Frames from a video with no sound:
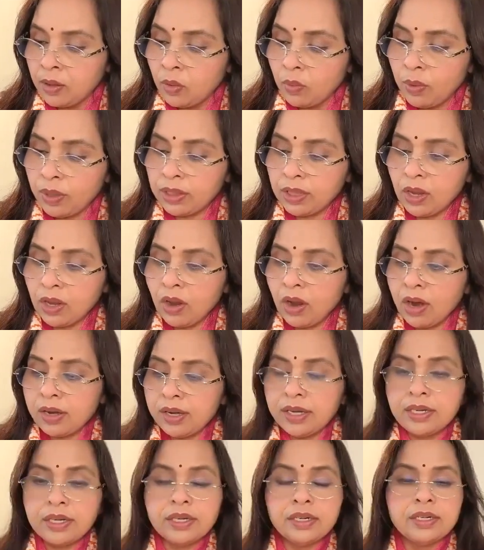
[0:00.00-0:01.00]
When the Lord
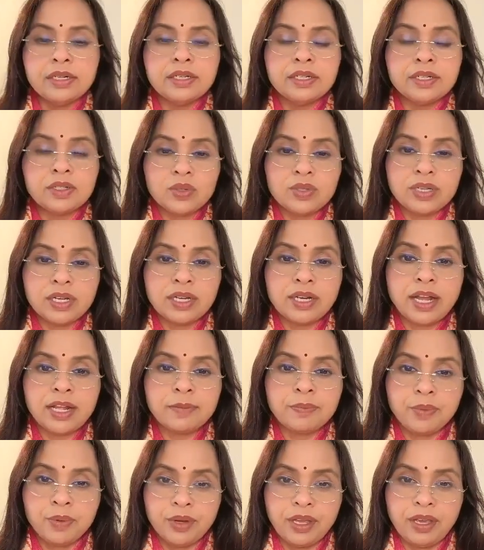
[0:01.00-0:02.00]
returned to
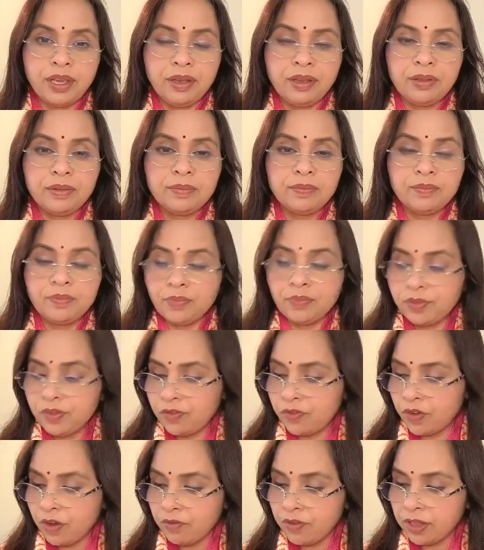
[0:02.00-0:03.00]
Jagannath Puri
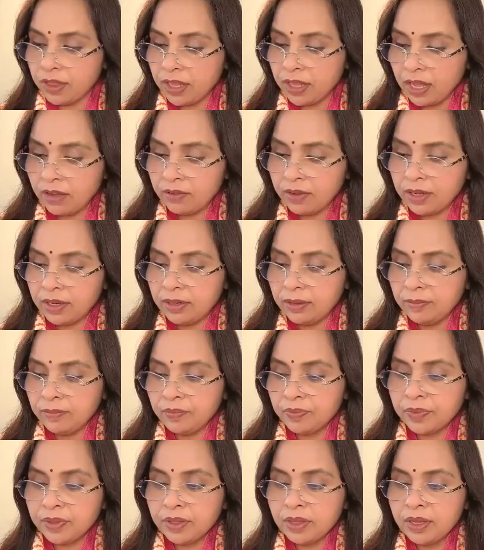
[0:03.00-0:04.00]
from Vrindavan,
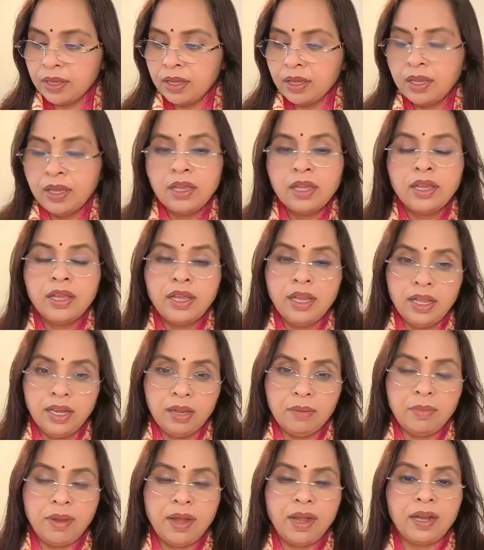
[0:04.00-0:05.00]
he
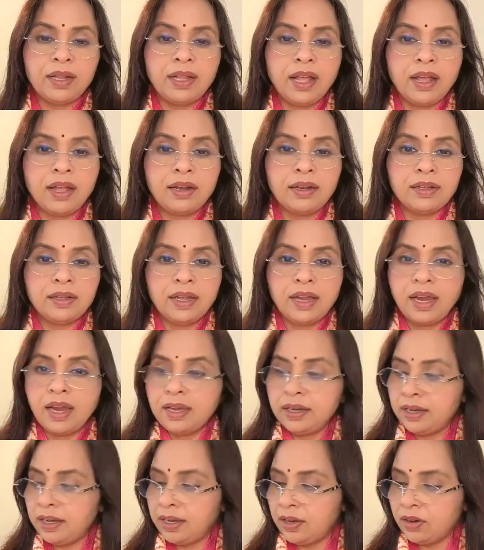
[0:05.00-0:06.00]
remained there
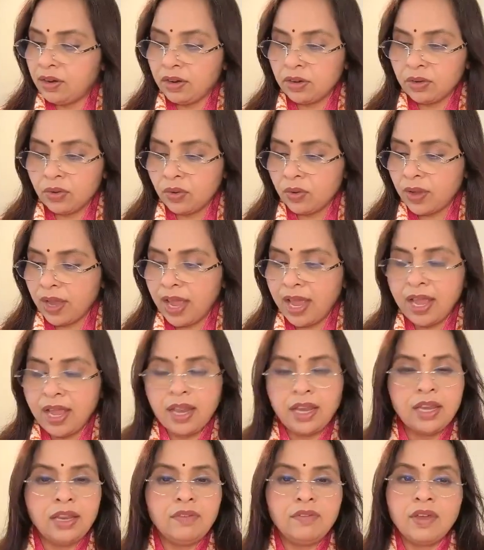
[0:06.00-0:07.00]
and did not go
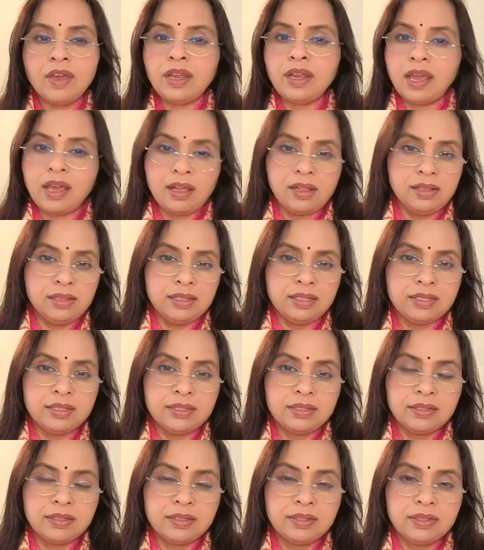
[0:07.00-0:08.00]
anywhere
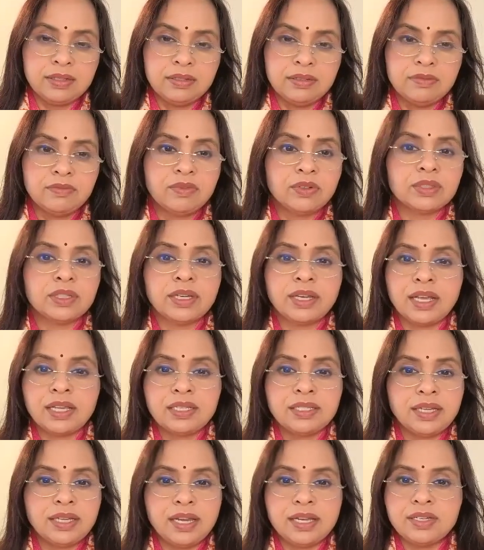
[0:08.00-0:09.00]
else for the
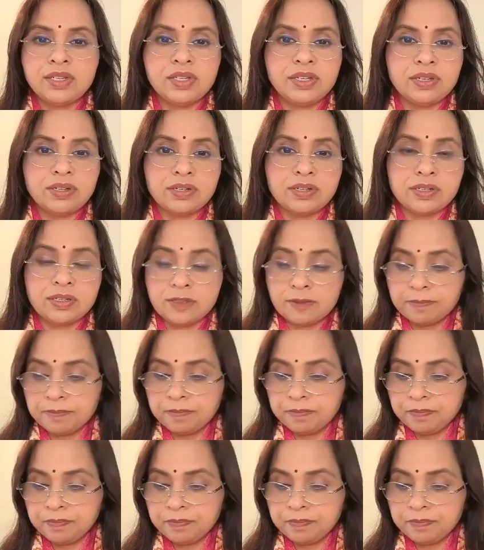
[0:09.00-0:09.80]
next 18 years.